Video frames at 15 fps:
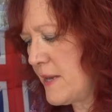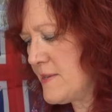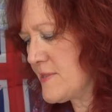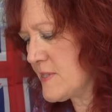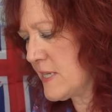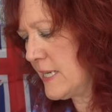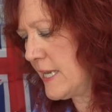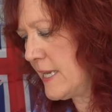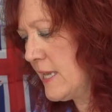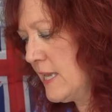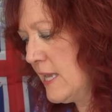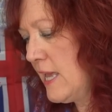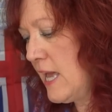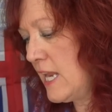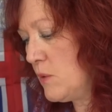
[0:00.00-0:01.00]
basically,
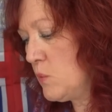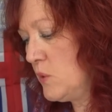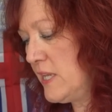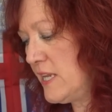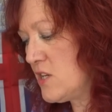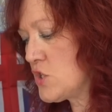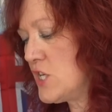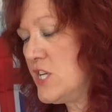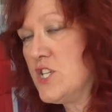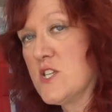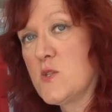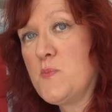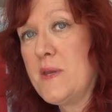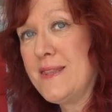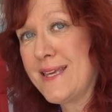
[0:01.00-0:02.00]
and it will literally
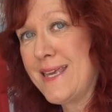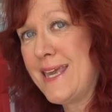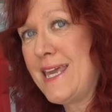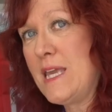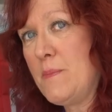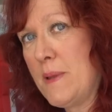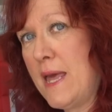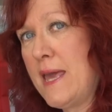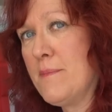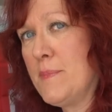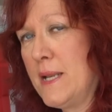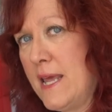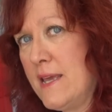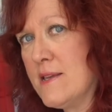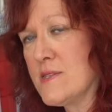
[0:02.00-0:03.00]
just be the key
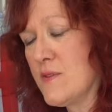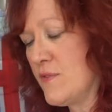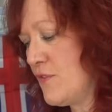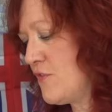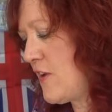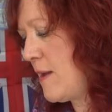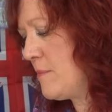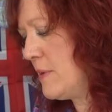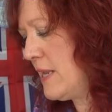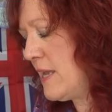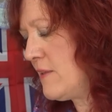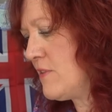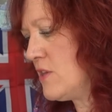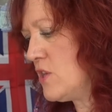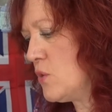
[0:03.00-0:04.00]
players of the
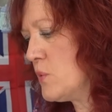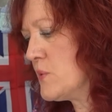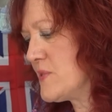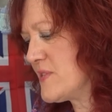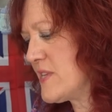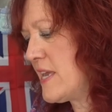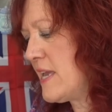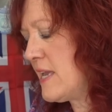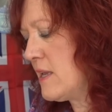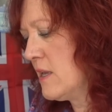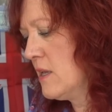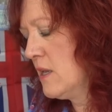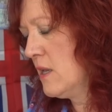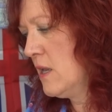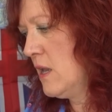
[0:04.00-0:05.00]
family that you will see,
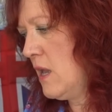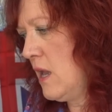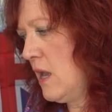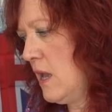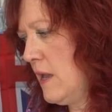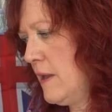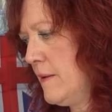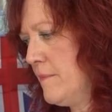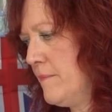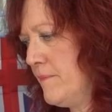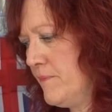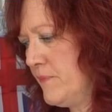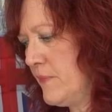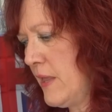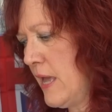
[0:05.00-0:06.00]

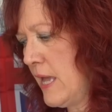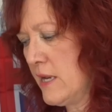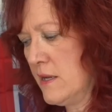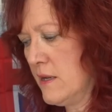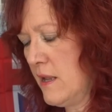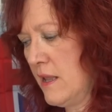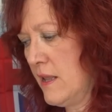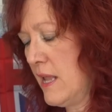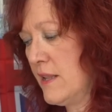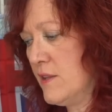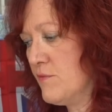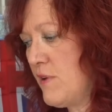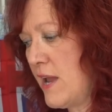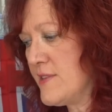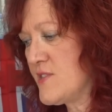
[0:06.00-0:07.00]
and
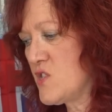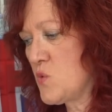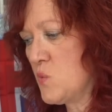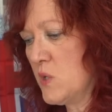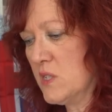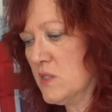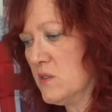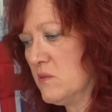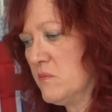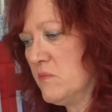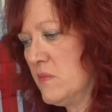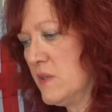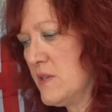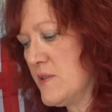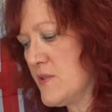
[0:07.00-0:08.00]
the rest will
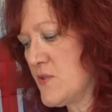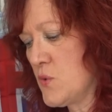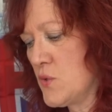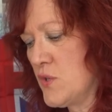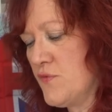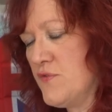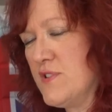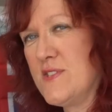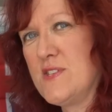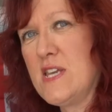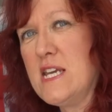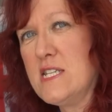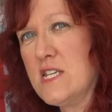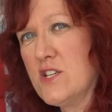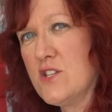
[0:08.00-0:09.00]
sort of
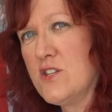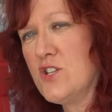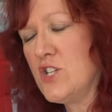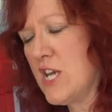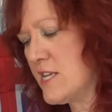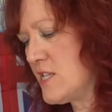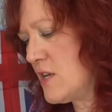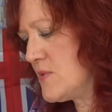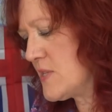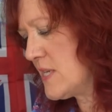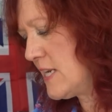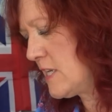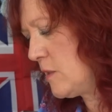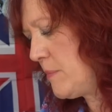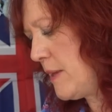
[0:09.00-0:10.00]
recede into the shadows a
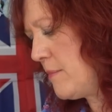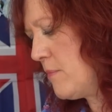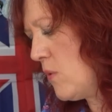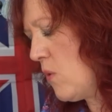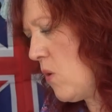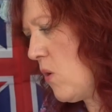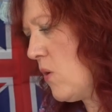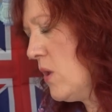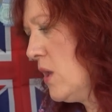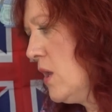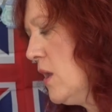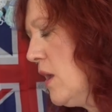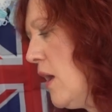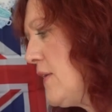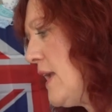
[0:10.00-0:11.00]
little bit more.
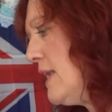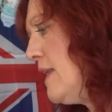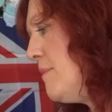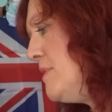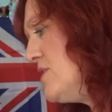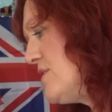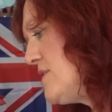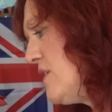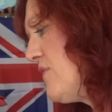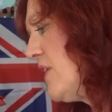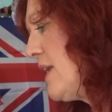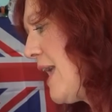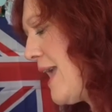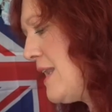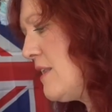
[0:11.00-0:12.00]
Okay, let me just see if I
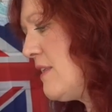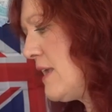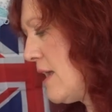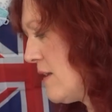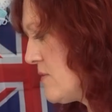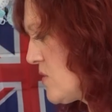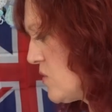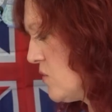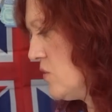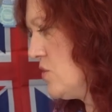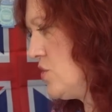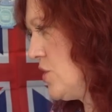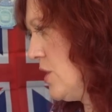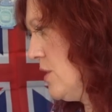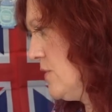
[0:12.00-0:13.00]
can get anything else on
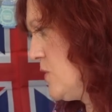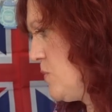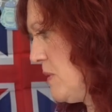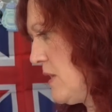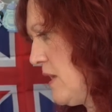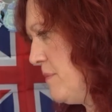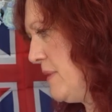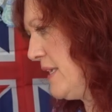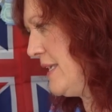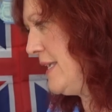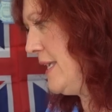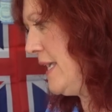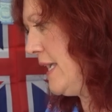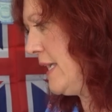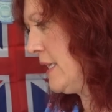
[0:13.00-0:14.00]
Charles becoming
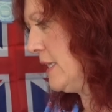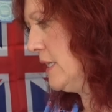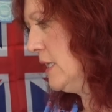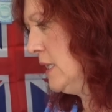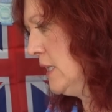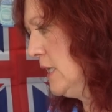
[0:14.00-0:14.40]
king.